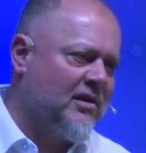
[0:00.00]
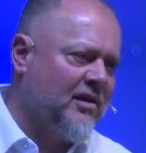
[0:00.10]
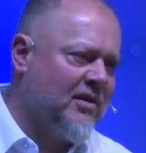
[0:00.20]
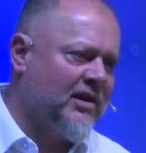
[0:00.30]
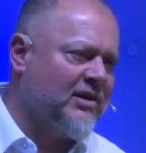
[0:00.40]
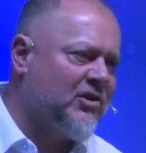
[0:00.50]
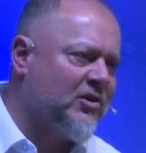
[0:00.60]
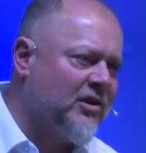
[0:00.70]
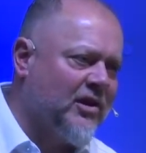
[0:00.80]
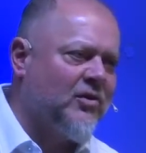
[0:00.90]
And they
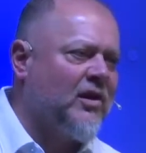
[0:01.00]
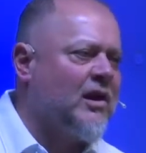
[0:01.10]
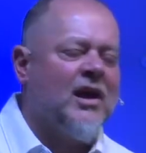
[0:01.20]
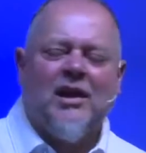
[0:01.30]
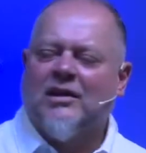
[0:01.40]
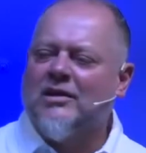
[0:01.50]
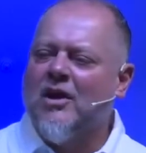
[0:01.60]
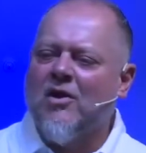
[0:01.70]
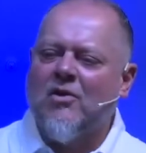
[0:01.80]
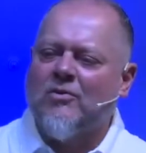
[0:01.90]
turn and go the
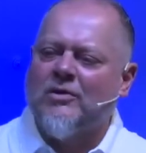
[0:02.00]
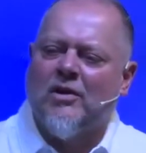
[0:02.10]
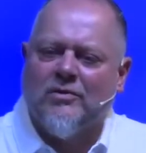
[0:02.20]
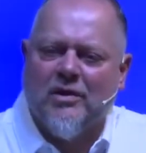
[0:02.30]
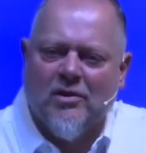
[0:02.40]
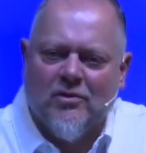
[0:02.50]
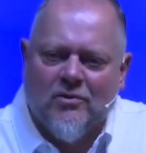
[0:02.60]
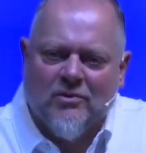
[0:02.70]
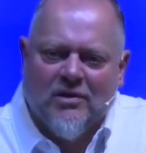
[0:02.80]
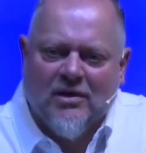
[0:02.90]
No, no, no.
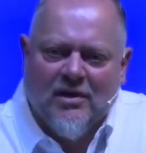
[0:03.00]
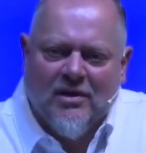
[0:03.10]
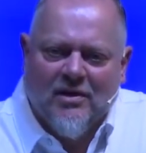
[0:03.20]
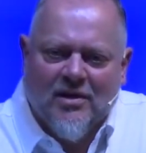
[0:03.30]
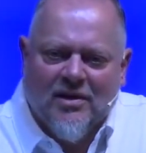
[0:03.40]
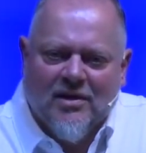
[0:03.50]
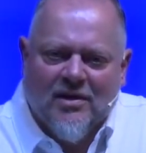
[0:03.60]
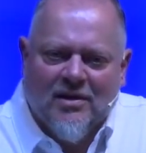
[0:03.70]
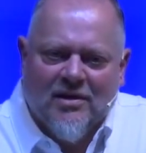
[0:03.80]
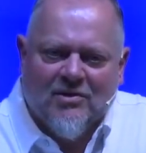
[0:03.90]

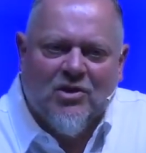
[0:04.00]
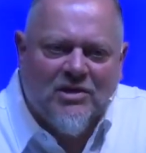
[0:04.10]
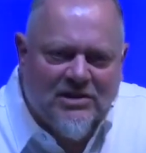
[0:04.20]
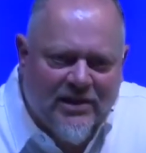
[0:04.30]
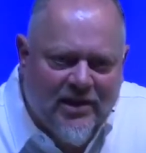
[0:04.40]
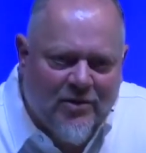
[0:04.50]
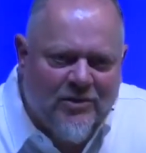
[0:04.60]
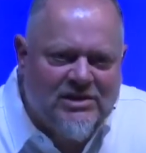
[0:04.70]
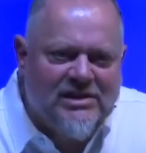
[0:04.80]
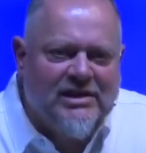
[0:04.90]
Look to him
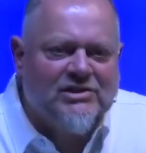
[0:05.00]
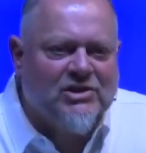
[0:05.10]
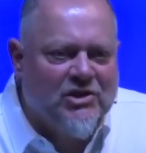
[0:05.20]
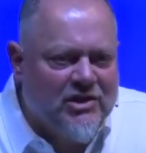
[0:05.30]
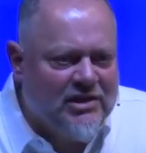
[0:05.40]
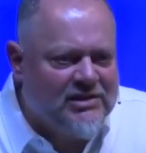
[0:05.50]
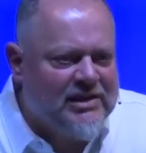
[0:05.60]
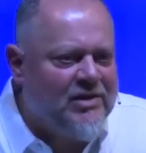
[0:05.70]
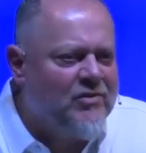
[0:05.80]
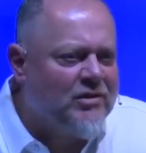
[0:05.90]
and see his goodness
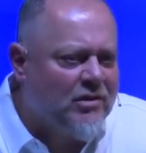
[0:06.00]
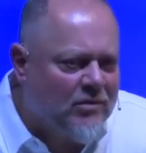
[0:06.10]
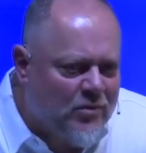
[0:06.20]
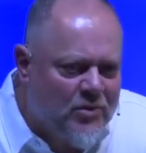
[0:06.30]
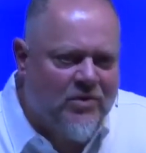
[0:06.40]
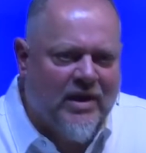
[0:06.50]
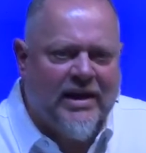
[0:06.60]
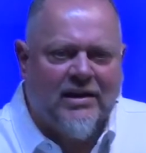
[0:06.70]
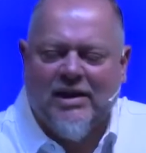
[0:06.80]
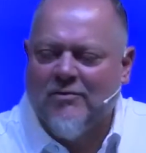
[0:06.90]
even through
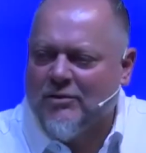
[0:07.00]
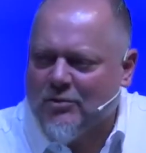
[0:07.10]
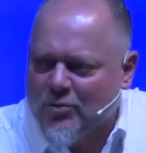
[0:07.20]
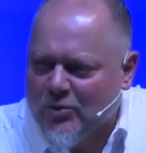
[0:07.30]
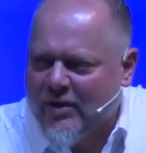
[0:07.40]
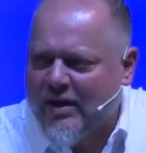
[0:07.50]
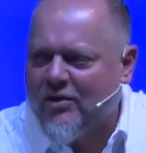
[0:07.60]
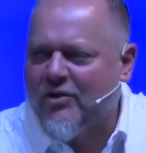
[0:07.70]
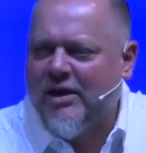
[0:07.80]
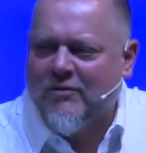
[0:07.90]
that, even through that
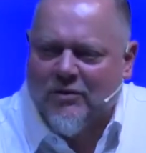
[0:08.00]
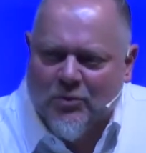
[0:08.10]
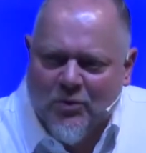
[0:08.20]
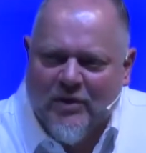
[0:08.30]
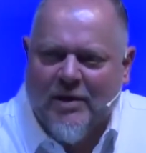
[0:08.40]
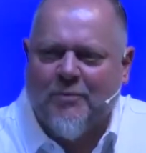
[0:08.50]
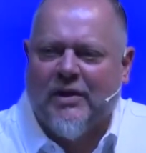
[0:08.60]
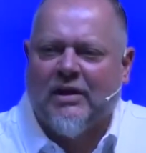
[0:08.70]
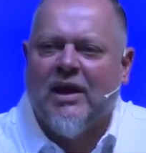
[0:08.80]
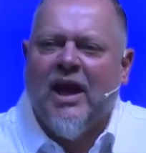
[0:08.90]
hurt, even through that
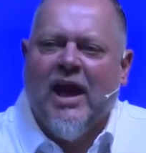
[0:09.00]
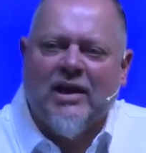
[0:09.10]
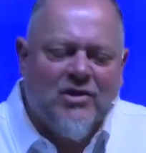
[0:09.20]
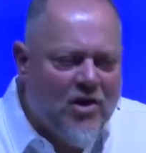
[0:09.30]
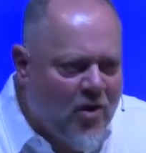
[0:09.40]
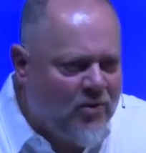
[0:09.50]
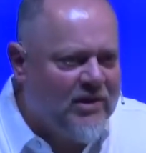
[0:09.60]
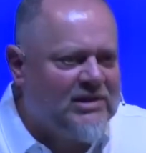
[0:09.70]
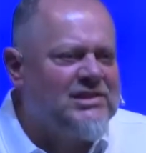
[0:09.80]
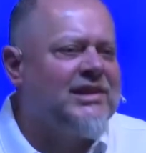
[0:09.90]
pain. And know
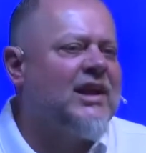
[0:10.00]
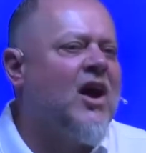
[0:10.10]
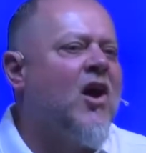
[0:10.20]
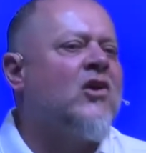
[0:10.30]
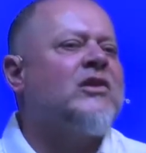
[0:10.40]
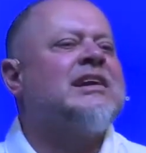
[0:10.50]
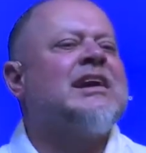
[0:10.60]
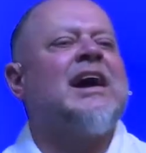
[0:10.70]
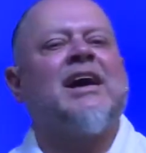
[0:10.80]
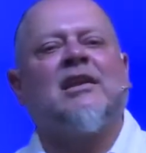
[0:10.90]
this that our
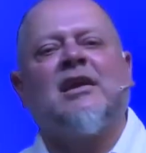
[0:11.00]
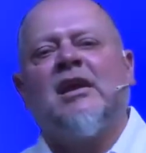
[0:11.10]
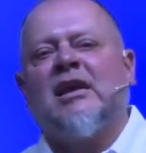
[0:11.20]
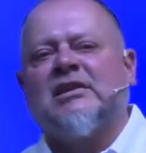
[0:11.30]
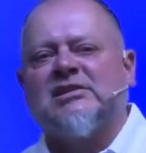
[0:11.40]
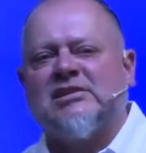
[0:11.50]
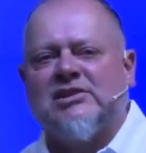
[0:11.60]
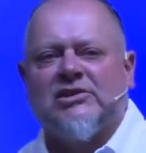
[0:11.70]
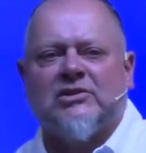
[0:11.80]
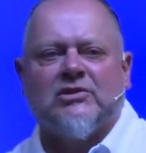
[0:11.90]
God is
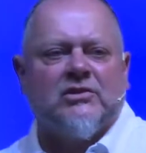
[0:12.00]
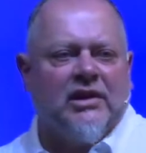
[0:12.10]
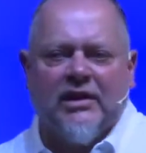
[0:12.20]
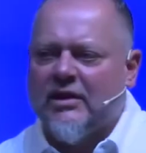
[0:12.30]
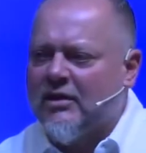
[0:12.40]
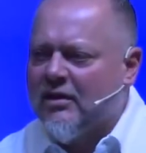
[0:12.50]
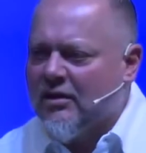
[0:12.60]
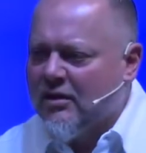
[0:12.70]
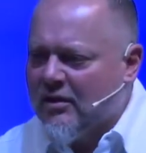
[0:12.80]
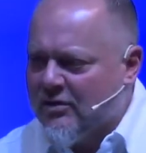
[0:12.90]
still in
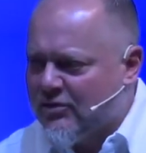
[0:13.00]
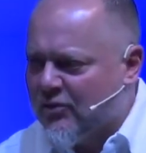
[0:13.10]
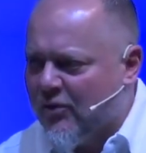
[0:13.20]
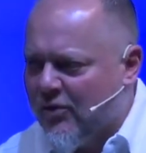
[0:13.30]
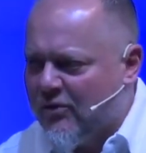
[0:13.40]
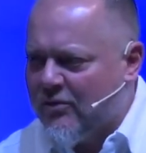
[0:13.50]
control.